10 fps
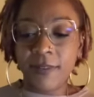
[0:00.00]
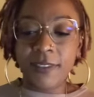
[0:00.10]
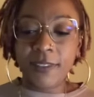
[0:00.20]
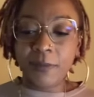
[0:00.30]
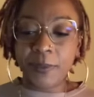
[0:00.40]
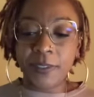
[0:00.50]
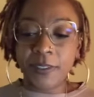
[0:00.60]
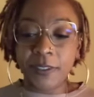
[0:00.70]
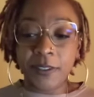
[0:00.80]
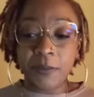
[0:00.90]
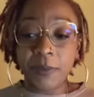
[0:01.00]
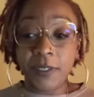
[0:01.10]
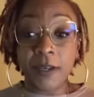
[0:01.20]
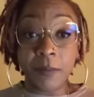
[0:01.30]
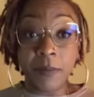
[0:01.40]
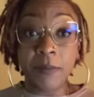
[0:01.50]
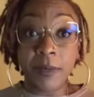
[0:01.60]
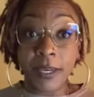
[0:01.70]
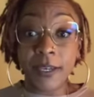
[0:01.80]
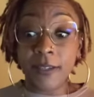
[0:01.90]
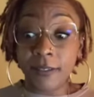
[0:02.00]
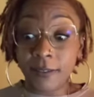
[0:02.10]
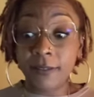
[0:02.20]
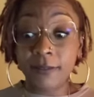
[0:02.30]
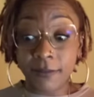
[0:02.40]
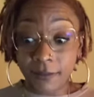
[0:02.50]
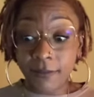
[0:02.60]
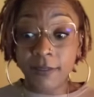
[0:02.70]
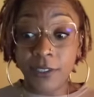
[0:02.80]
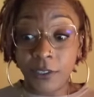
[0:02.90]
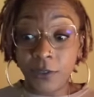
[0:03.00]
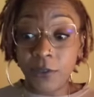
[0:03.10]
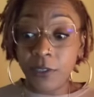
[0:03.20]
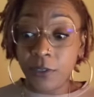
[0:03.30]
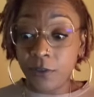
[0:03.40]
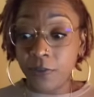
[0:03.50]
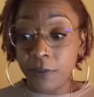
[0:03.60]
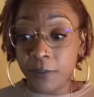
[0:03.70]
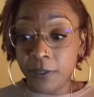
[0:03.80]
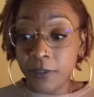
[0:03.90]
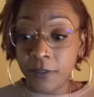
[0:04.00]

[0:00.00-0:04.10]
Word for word: This person gonna be coming back to you in November,